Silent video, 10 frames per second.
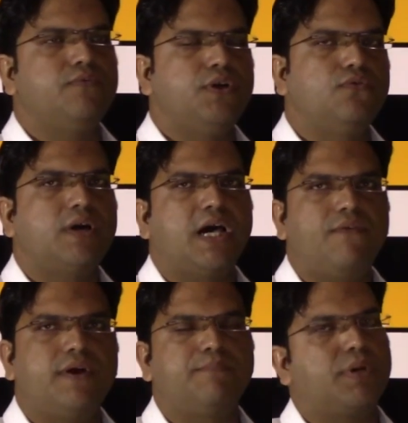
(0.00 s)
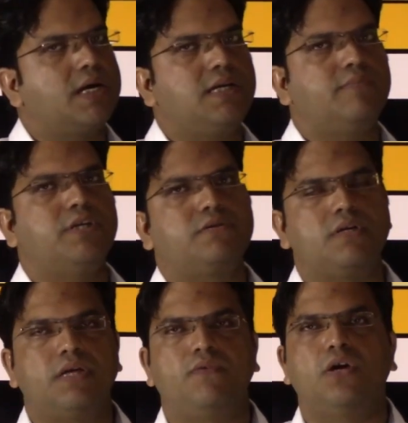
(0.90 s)
we do have at parliamentary
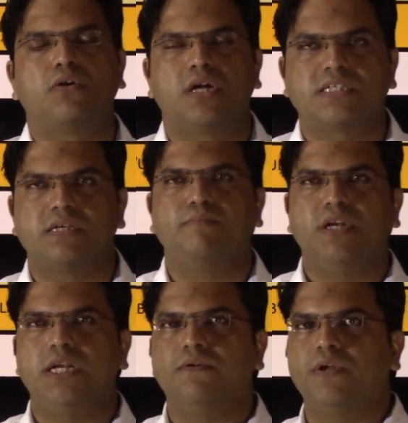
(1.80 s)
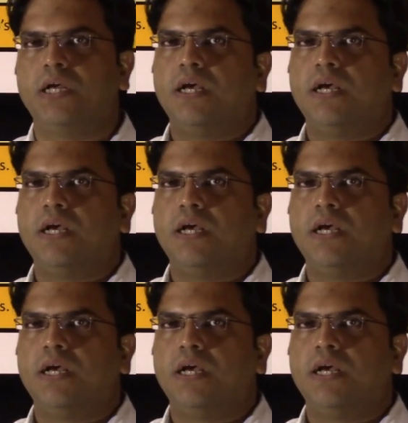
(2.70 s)
level or assembly level,